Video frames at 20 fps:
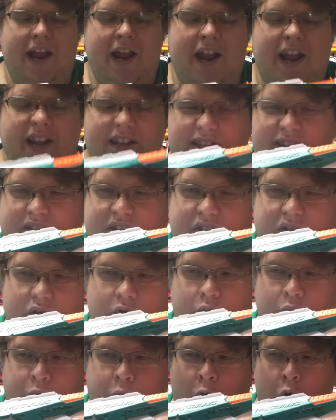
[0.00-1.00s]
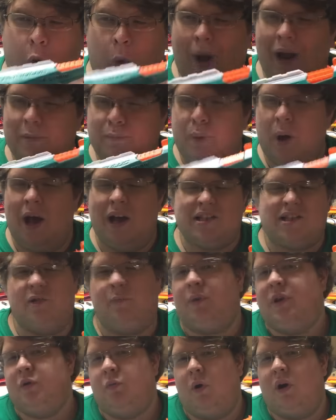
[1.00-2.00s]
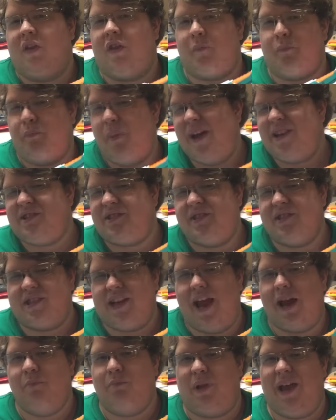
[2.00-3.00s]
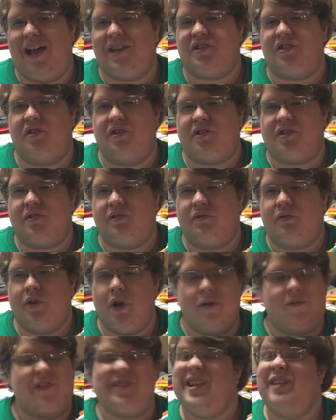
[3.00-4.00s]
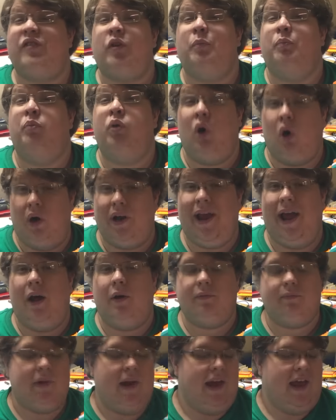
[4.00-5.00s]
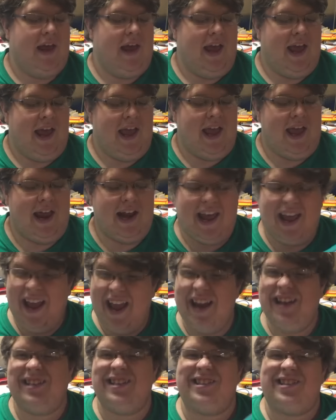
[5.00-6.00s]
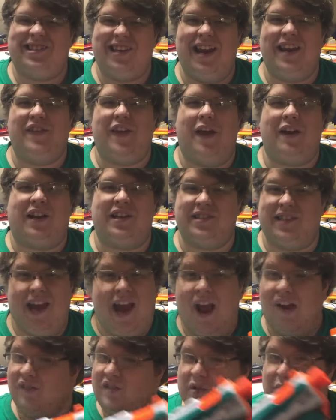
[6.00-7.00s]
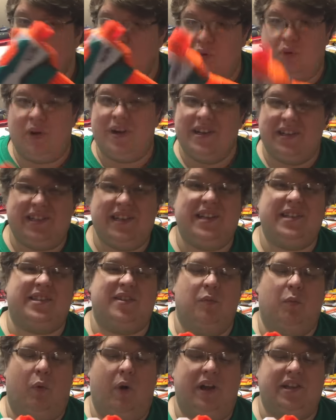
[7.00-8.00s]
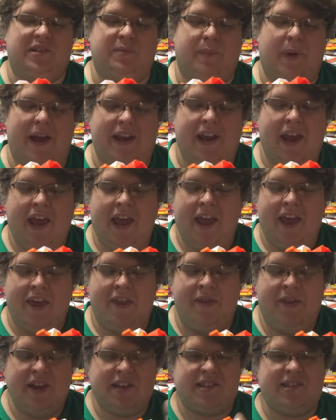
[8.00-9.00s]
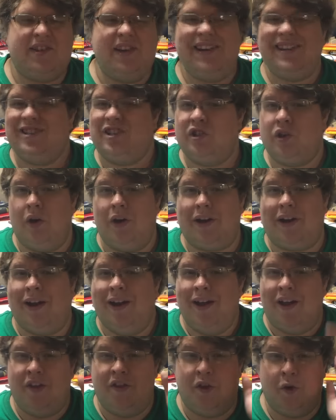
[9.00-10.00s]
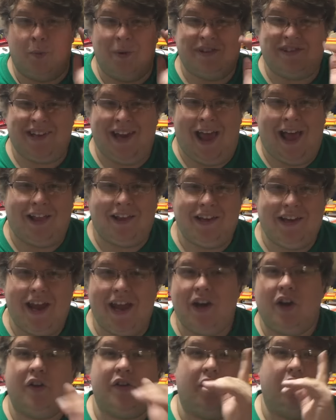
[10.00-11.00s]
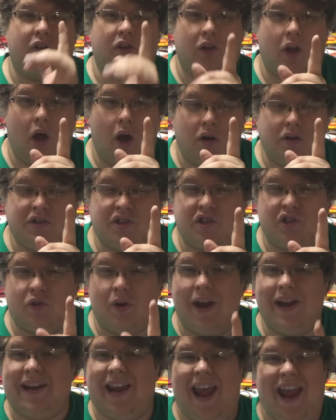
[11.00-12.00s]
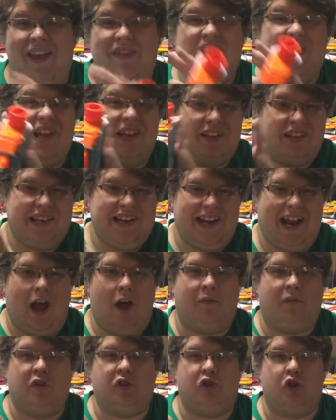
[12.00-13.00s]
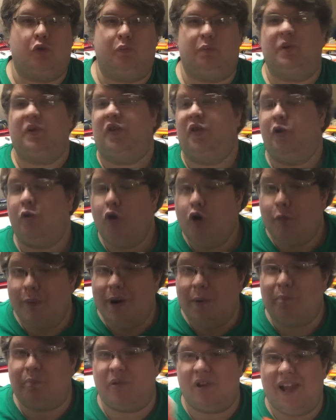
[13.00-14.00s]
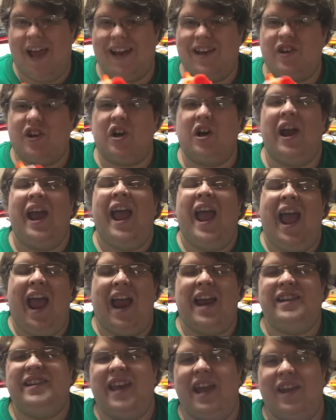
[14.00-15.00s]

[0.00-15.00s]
is quite possibly one of the best design blasters Nerf has ever put out. And I hate to say that because they have some pretty decent ones, but this thing took the Retaliator, the Long Strike, and the Elite Alpha Trooper, threw them in a blender, and